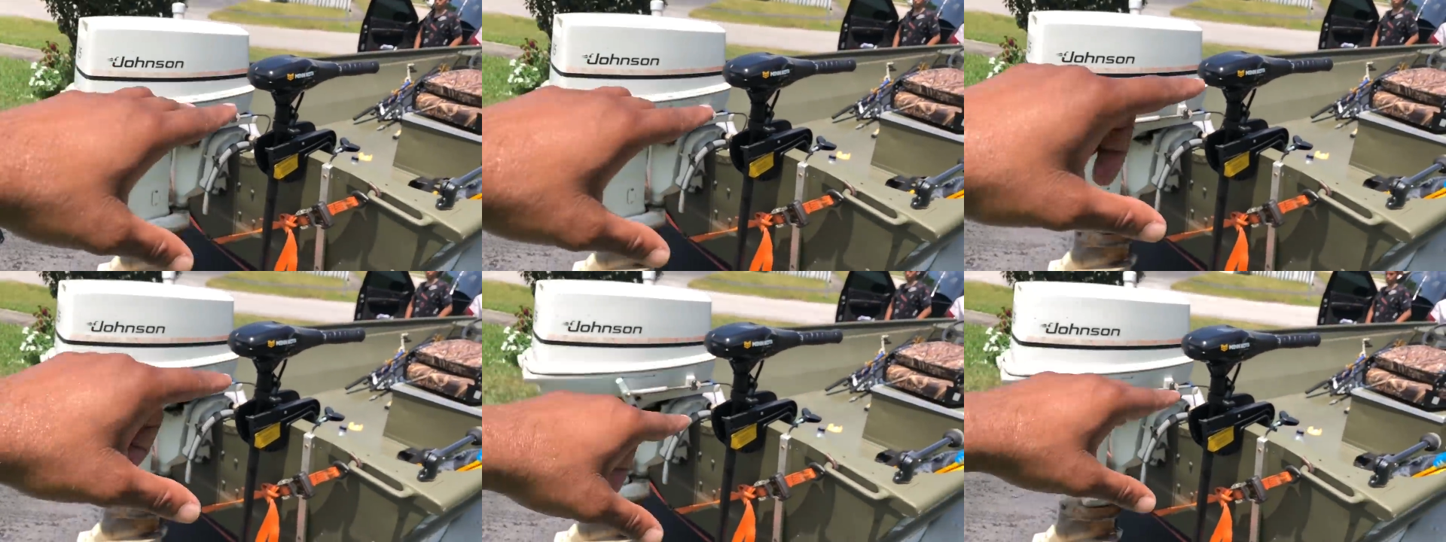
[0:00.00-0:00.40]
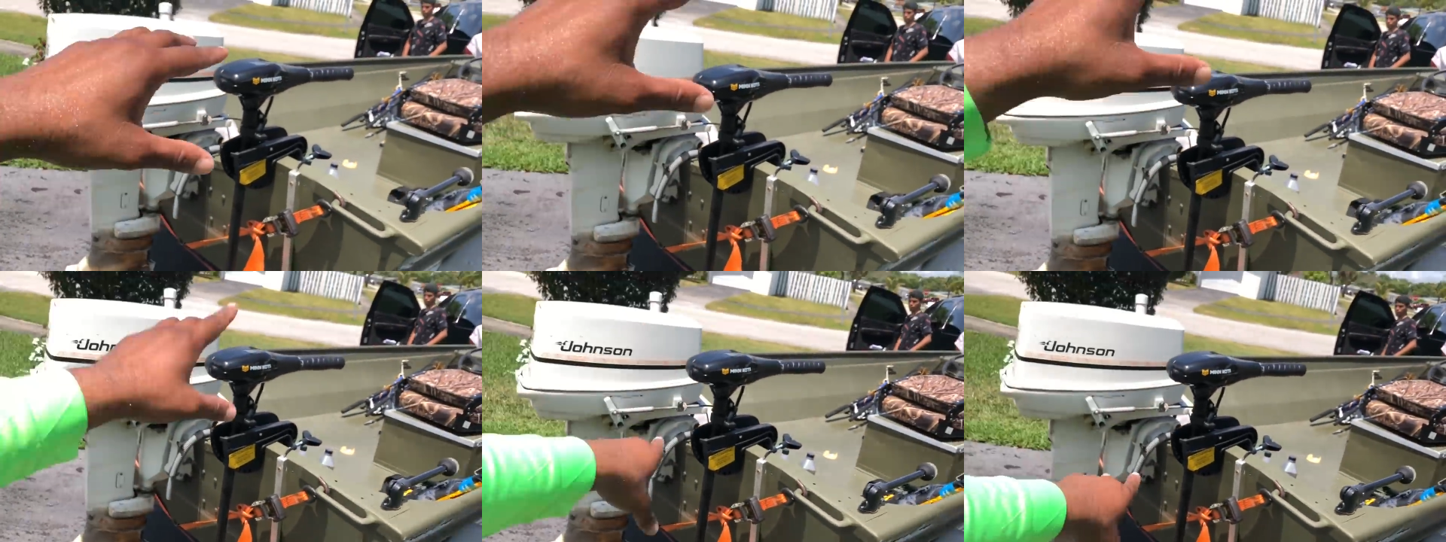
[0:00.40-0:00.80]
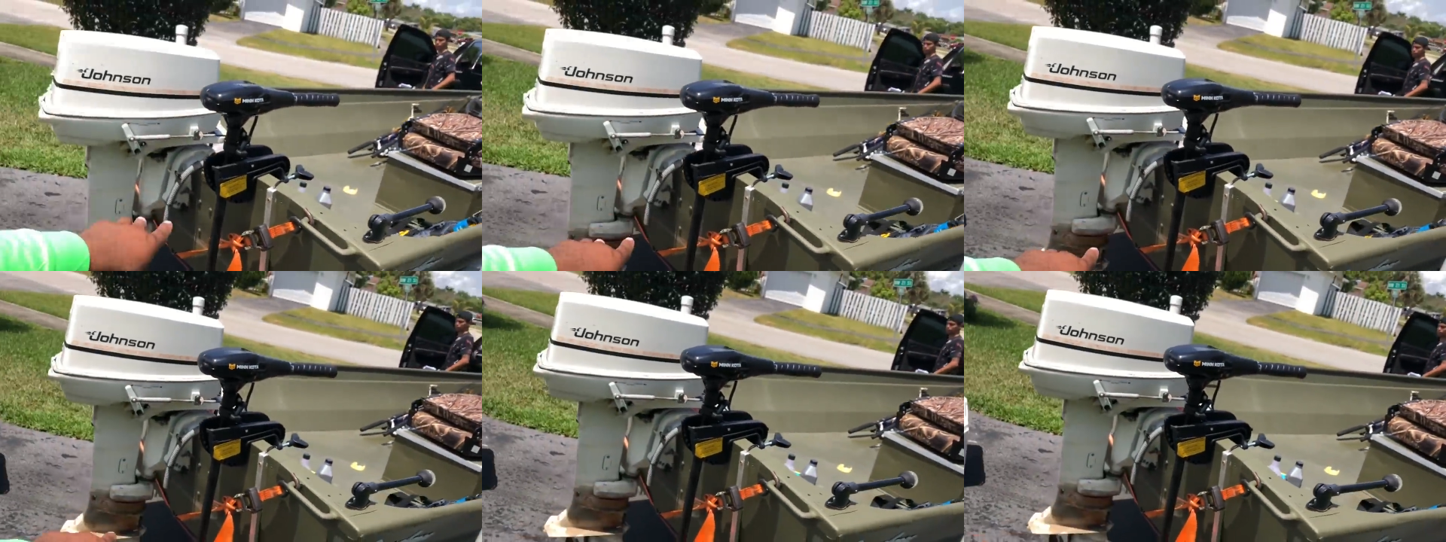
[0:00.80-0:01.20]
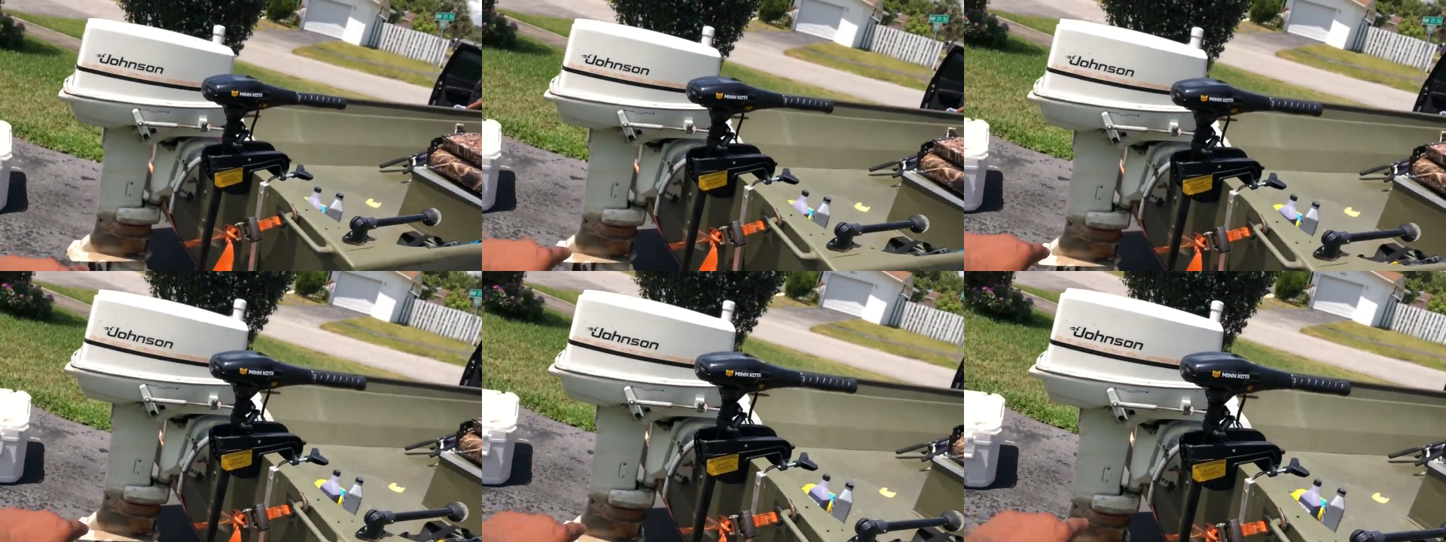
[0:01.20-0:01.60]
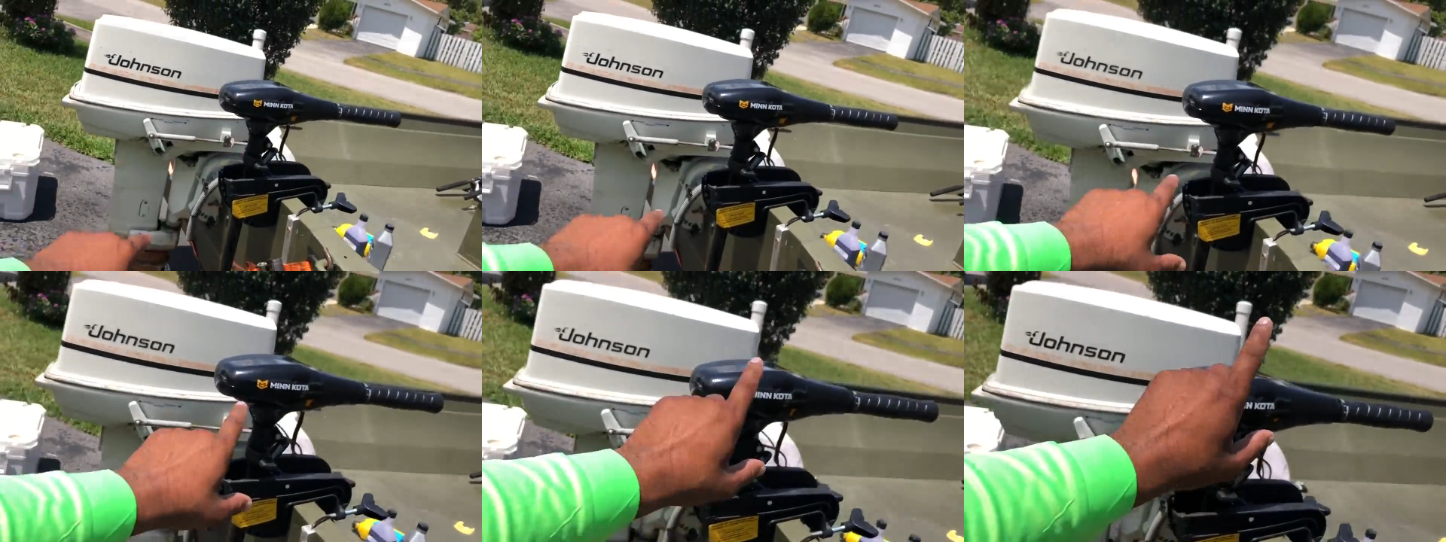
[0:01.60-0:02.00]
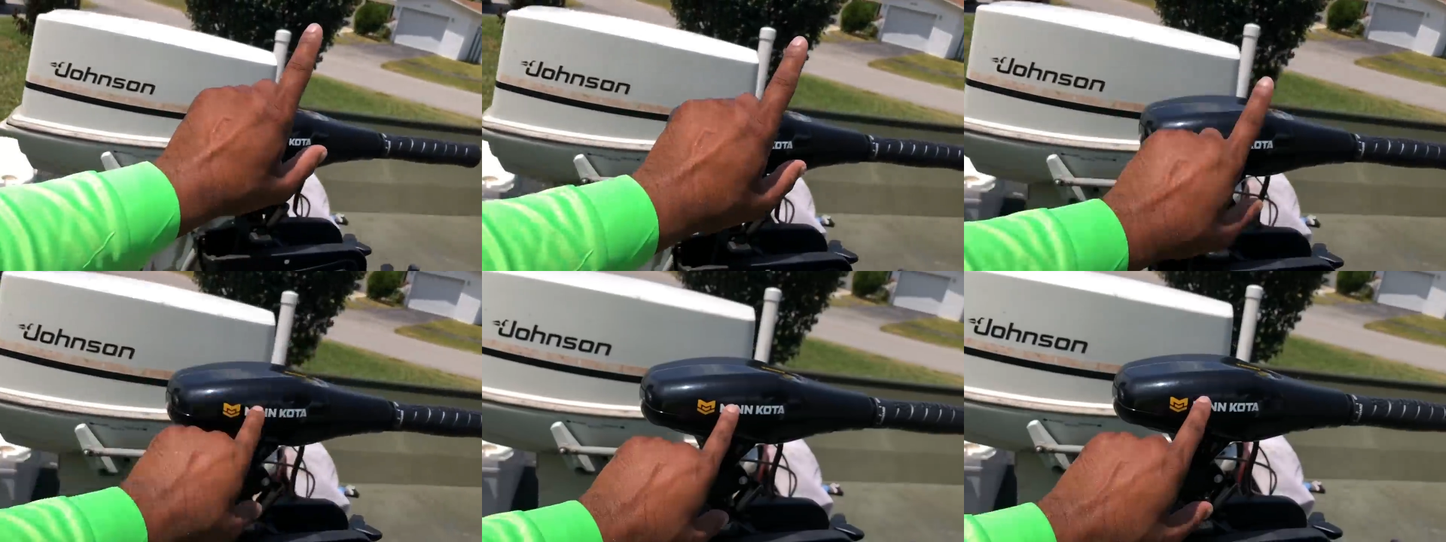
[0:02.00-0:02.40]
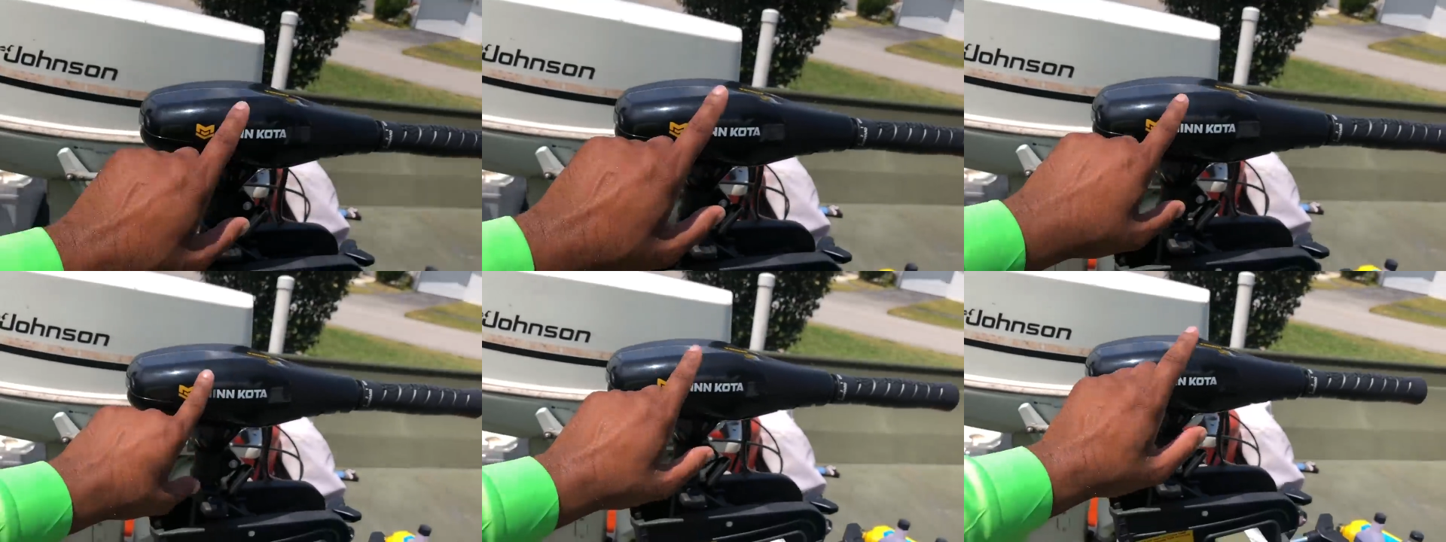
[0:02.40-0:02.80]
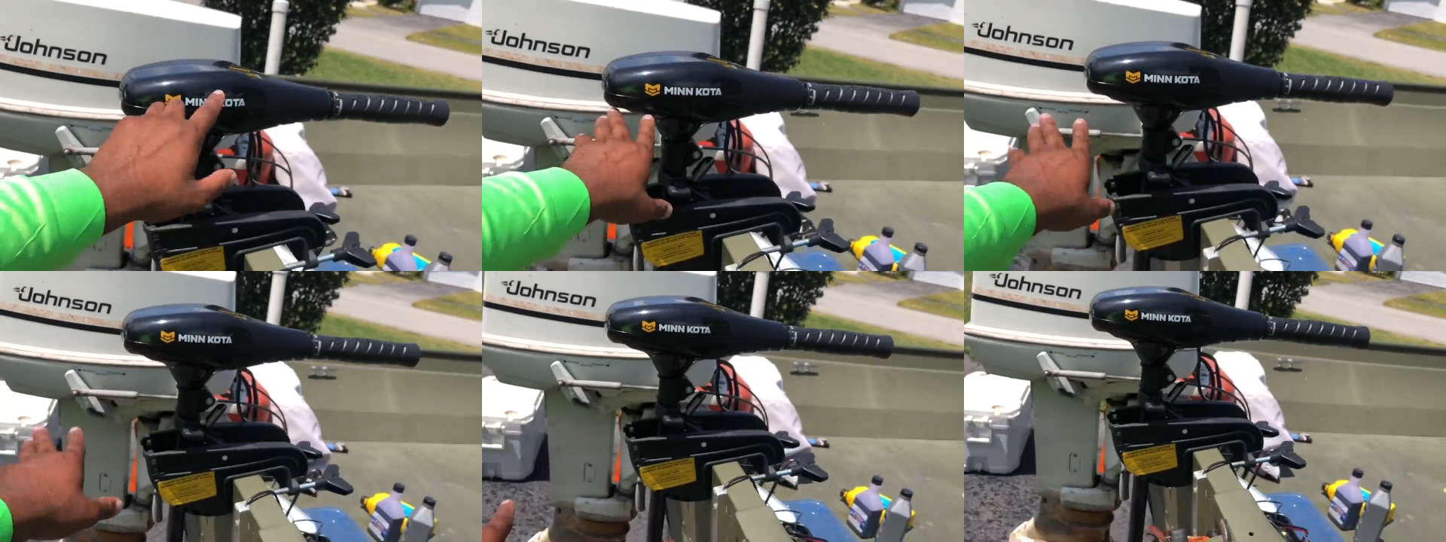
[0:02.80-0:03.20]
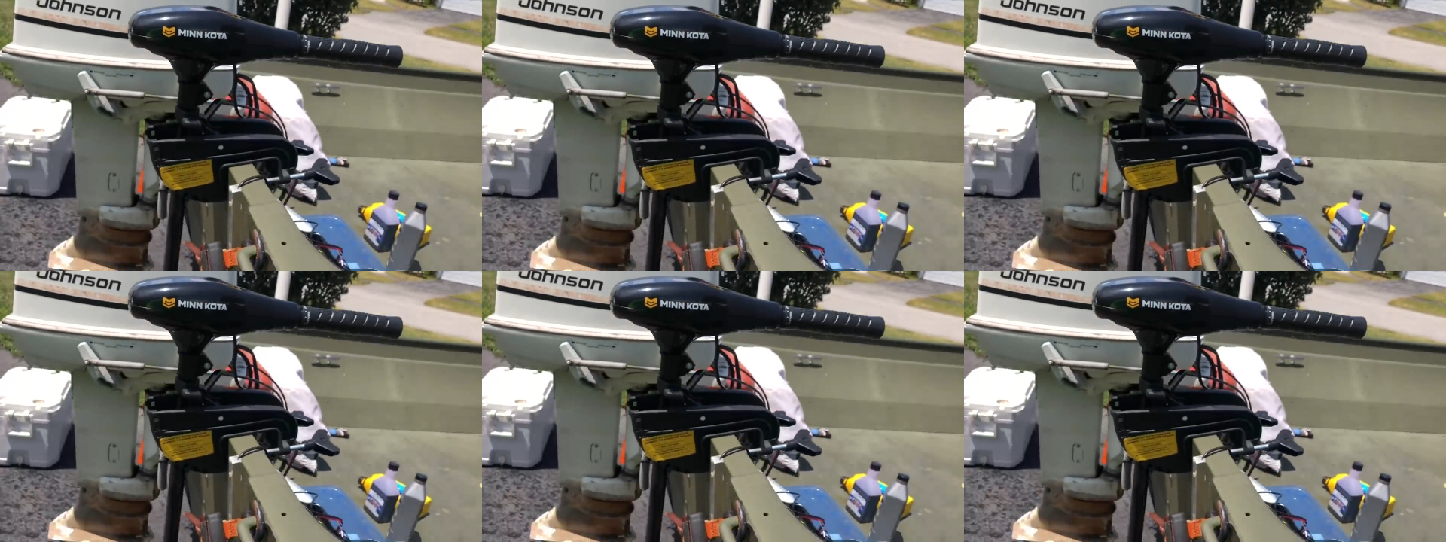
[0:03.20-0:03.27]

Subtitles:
[unreadable: no face in view]